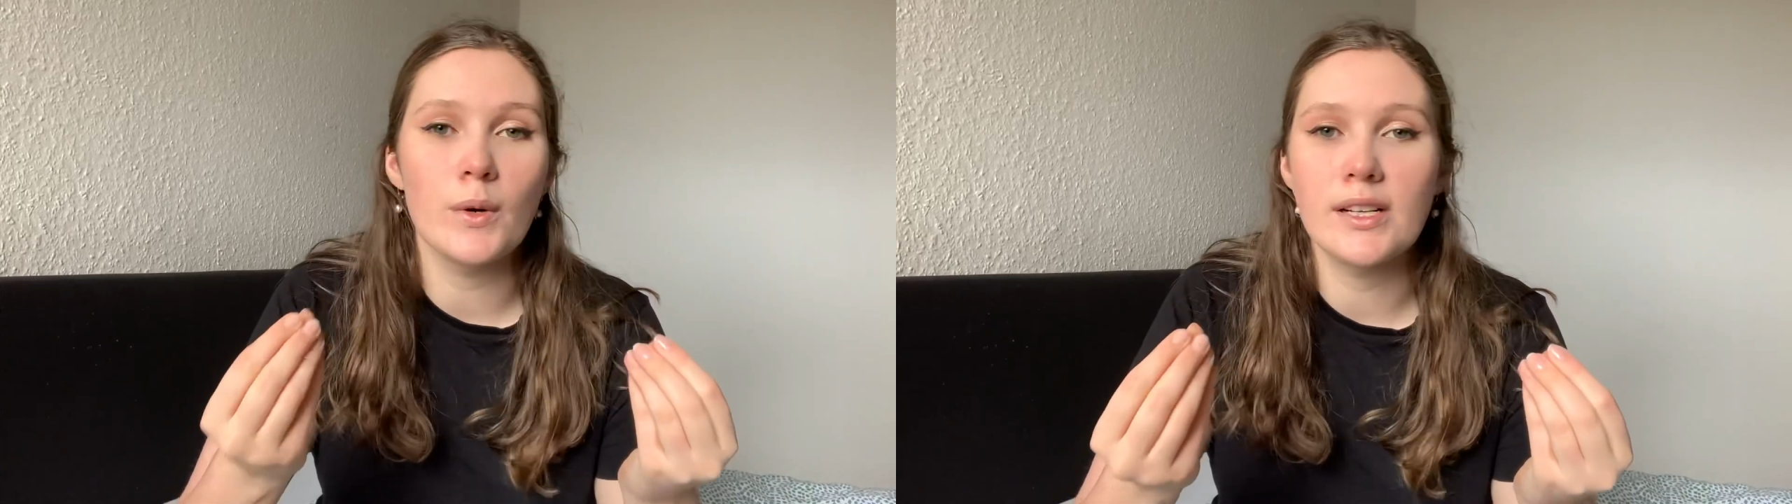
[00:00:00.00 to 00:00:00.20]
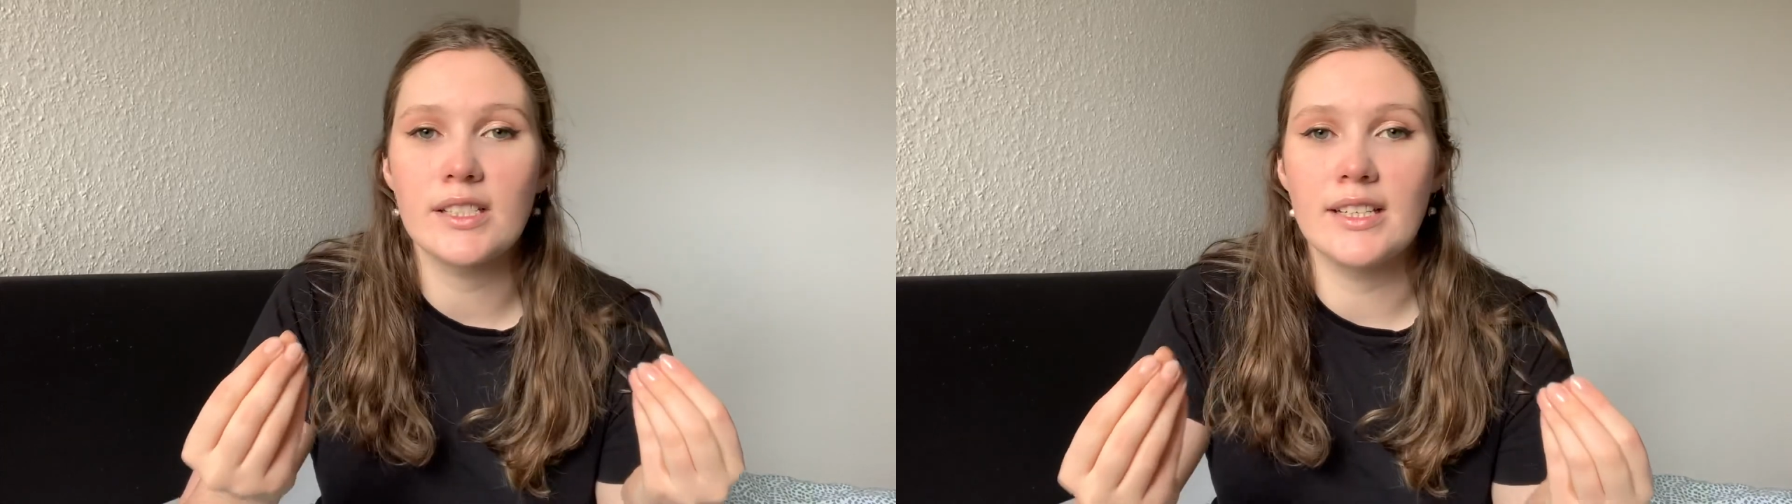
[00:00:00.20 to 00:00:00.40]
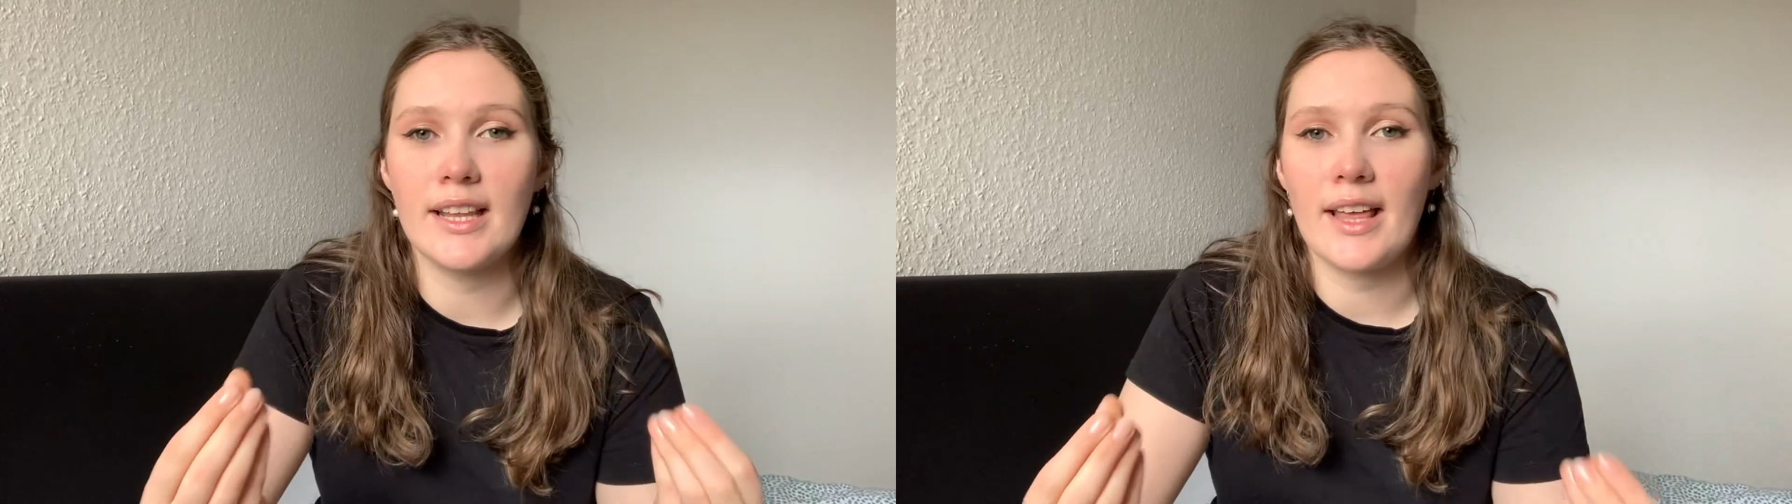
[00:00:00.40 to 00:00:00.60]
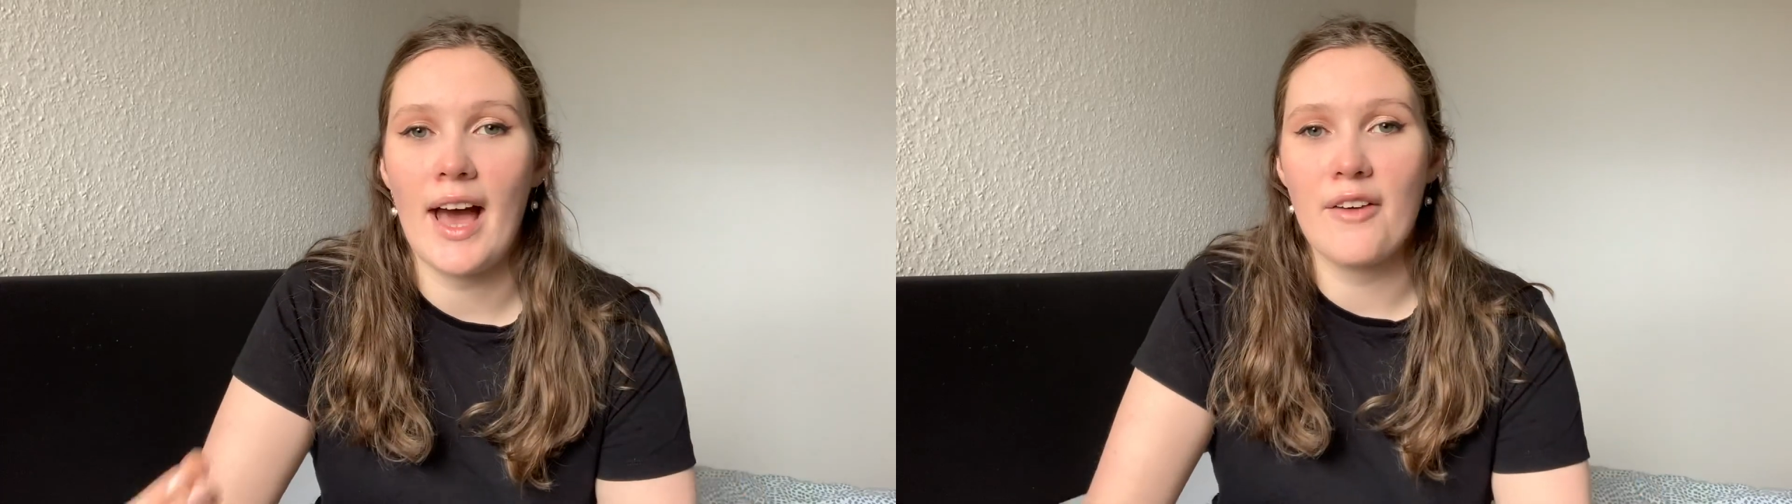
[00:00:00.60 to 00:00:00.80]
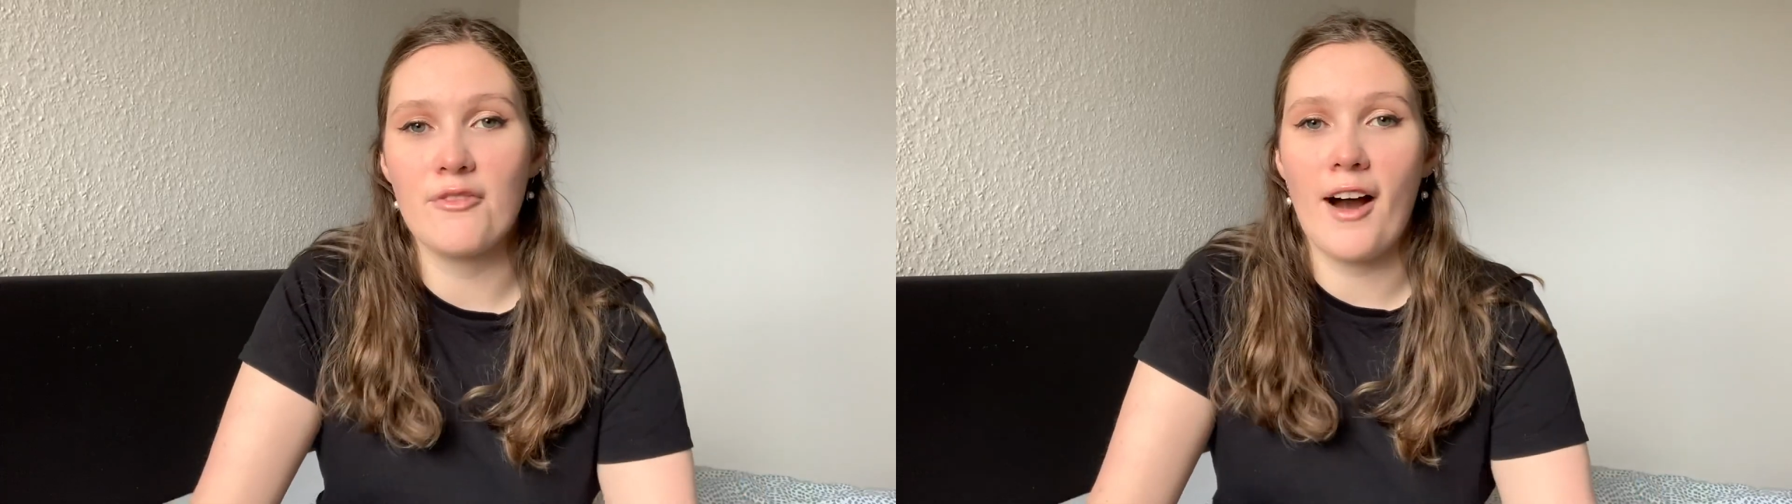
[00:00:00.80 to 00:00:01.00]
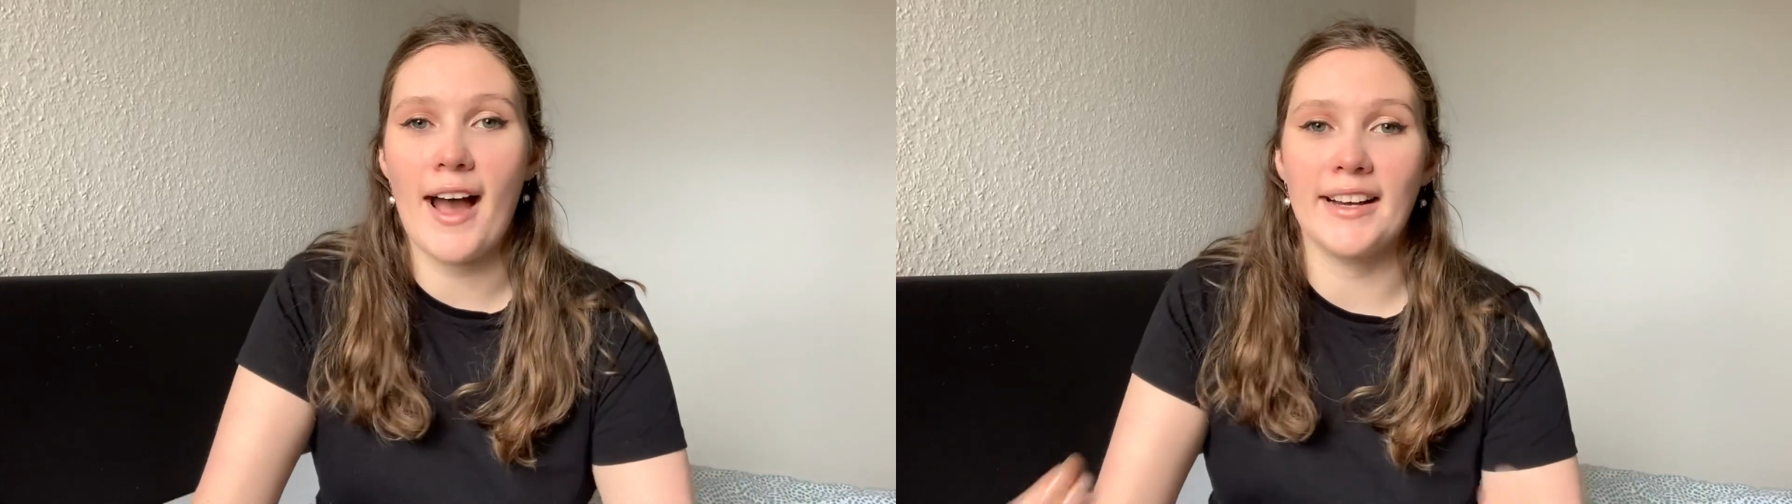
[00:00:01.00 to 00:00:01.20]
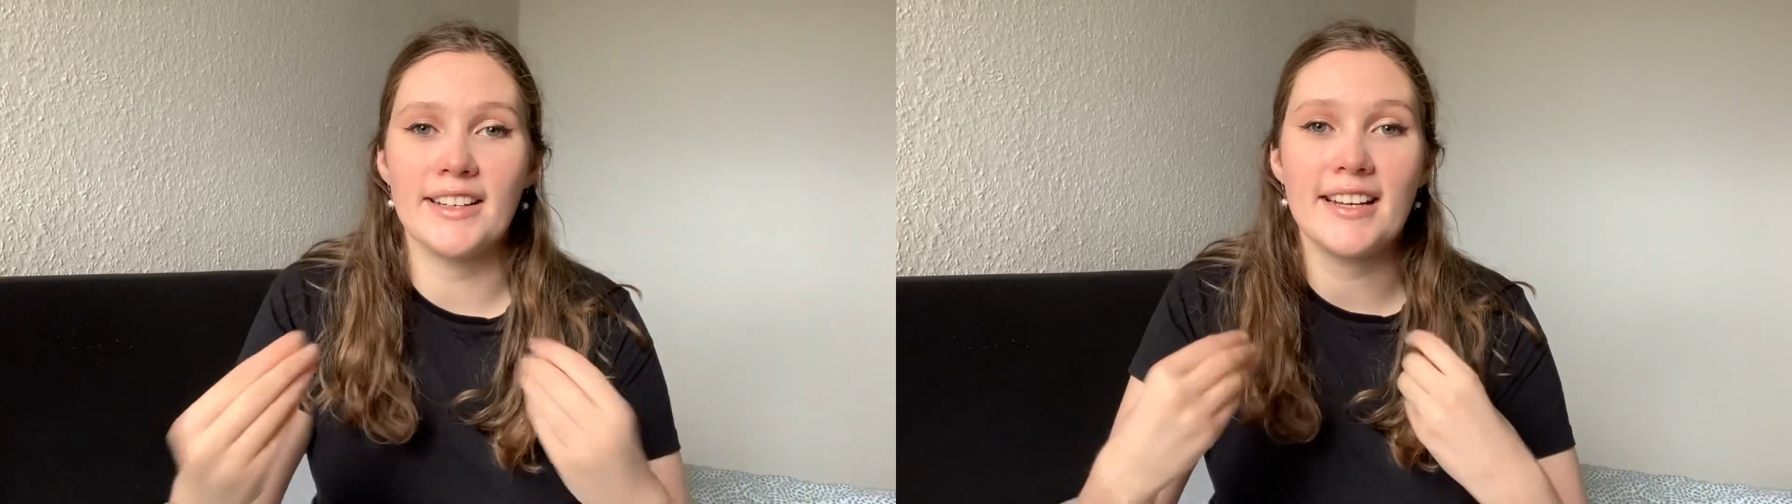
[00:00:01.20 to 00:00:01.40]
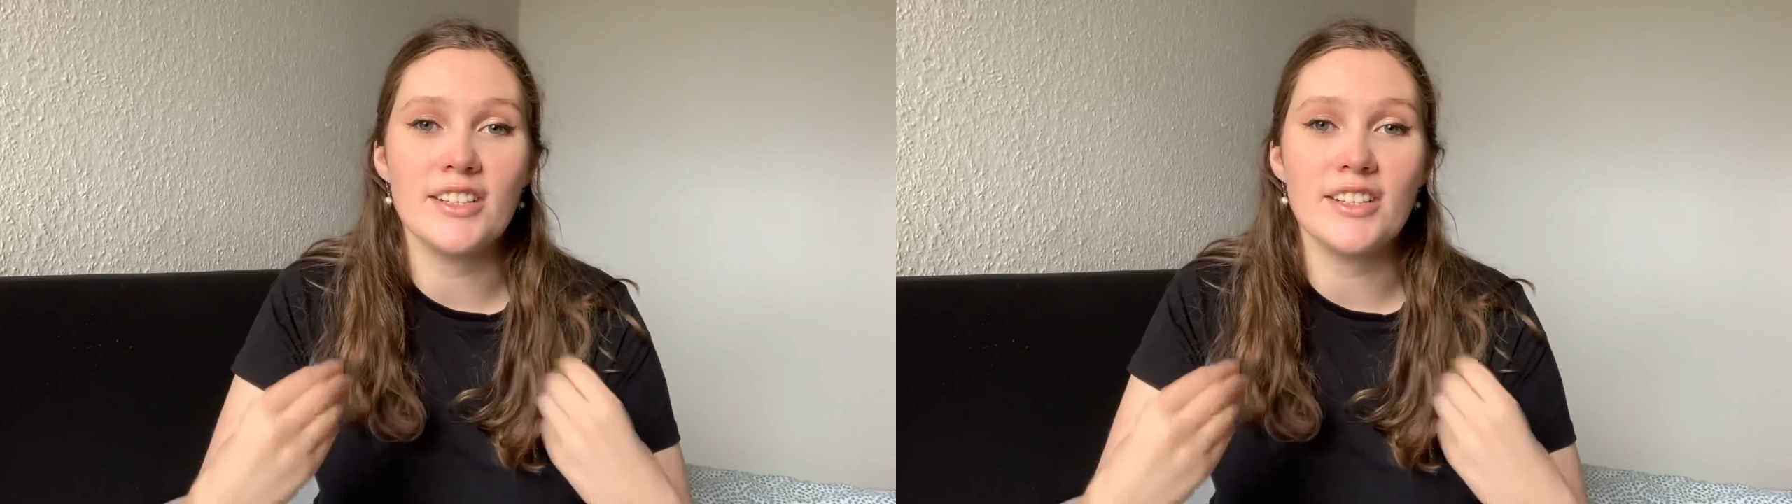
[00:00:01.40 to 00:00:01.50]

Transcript: words that I find